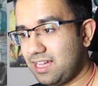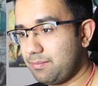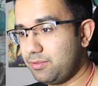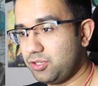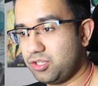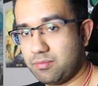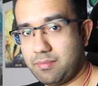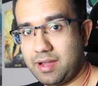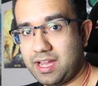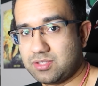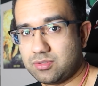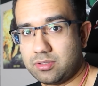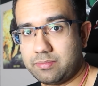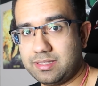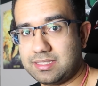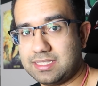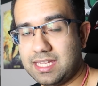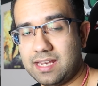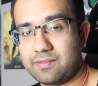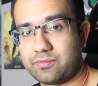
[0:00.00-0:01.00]
I mean, you might as well
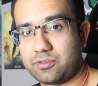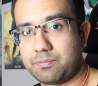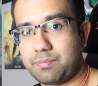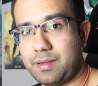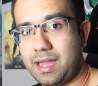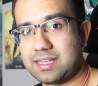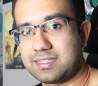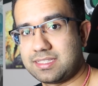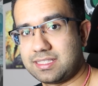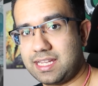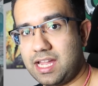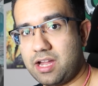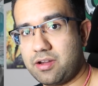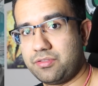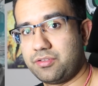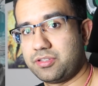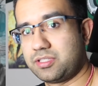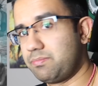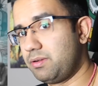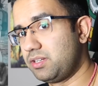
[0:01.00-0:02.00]
be dead if you're passing out
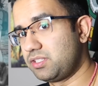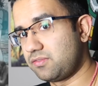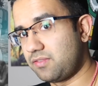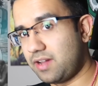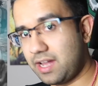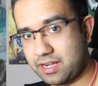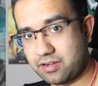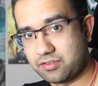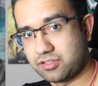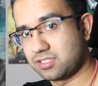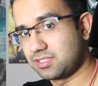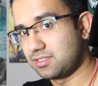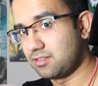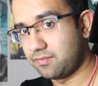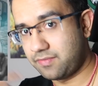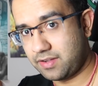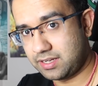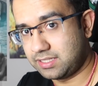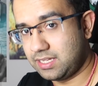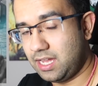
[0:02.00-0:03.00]
and there's a bunch of hydrogen
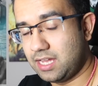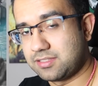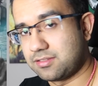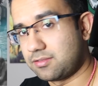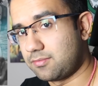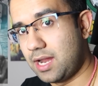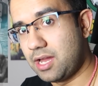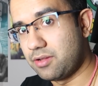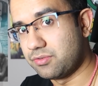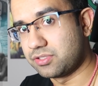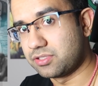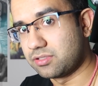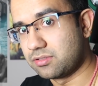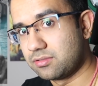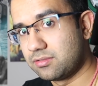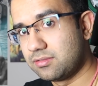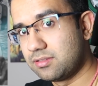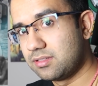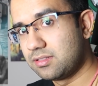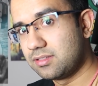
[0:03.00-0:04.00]
sulfide gas around you.